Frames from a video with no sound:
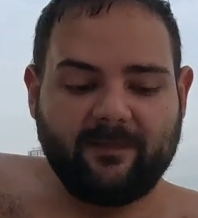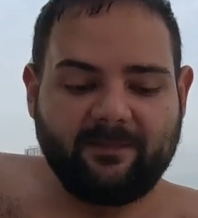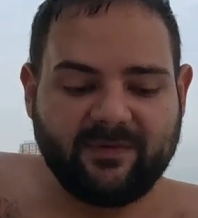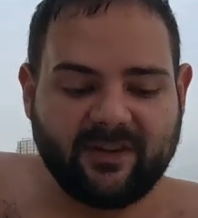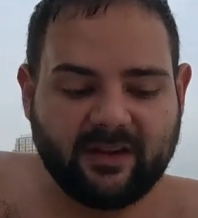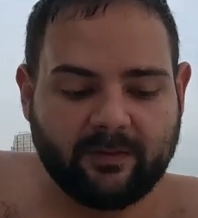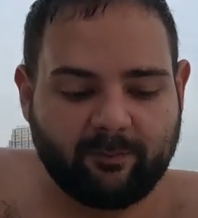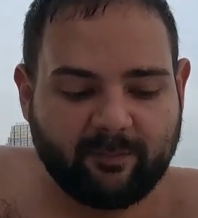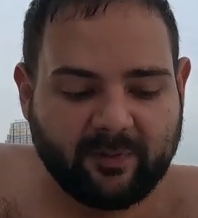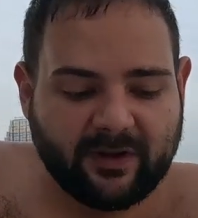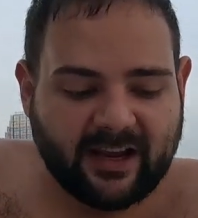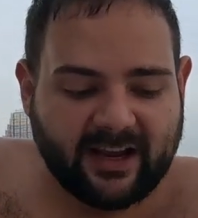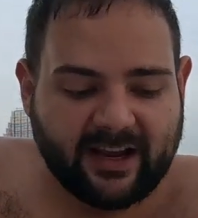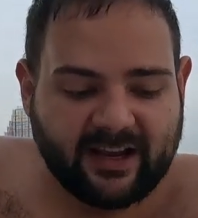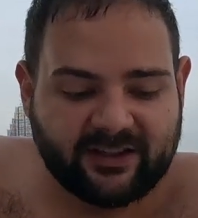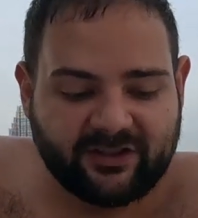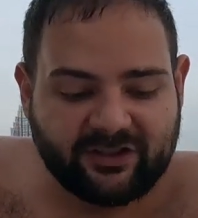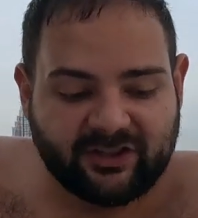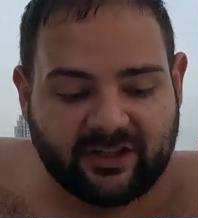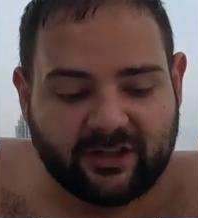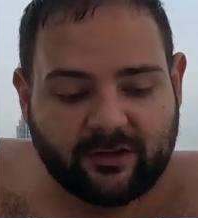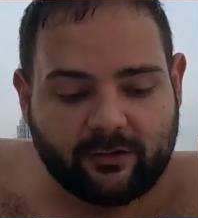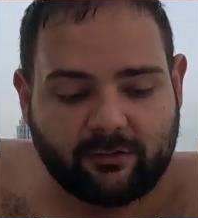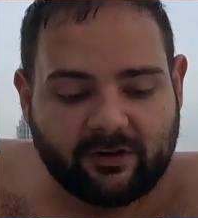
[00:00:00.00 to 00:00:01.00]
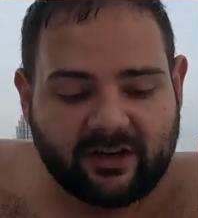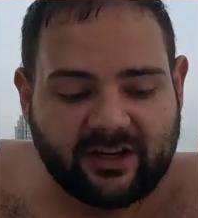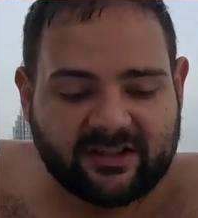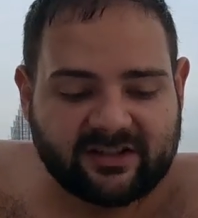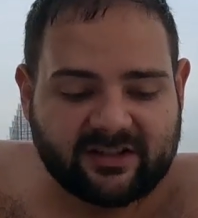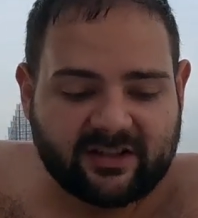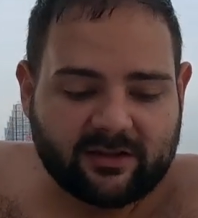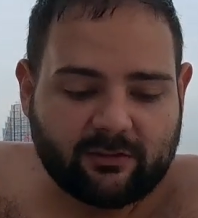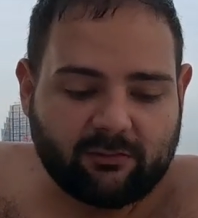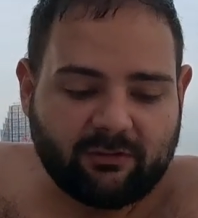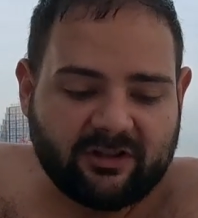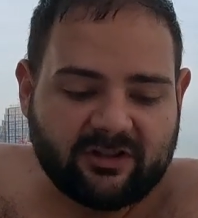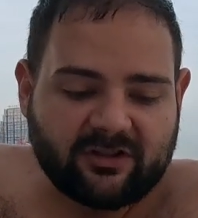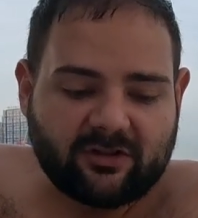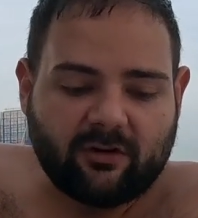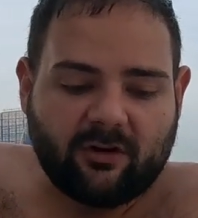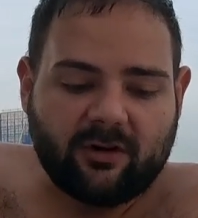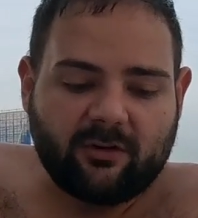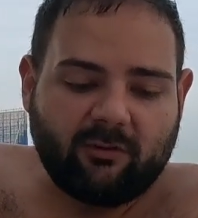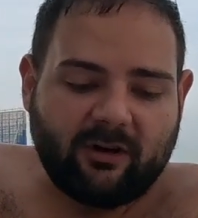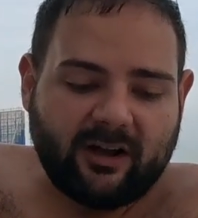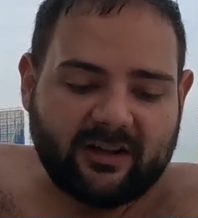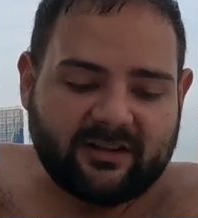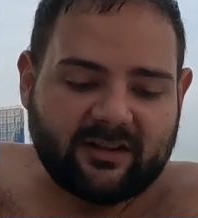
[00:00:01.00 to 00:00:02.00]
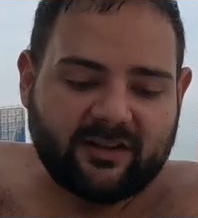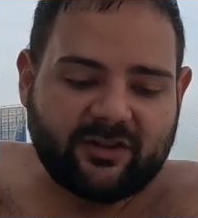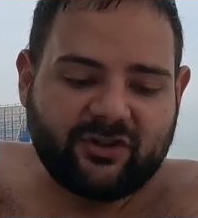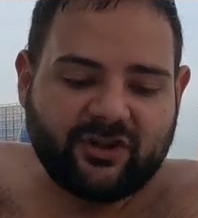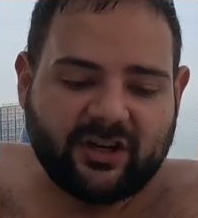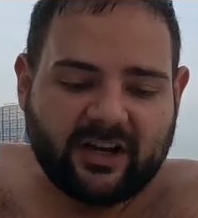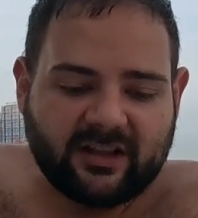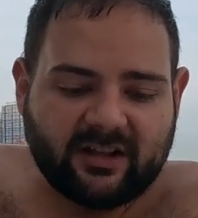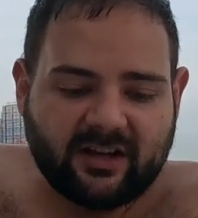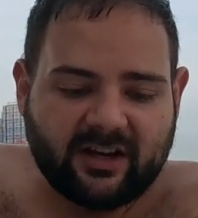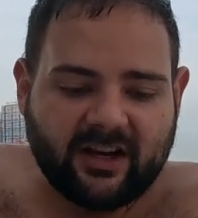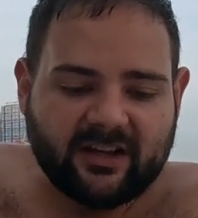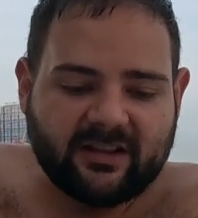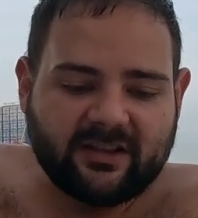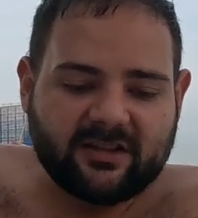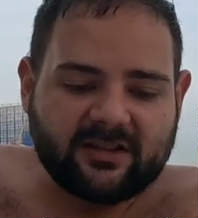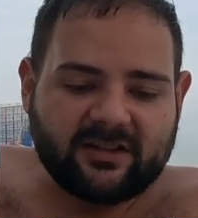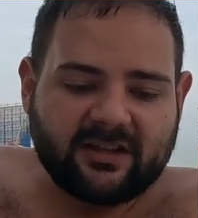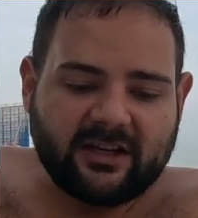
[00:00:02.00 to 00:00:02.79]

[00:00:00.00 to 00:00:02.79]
The pH increases with saltwater generators,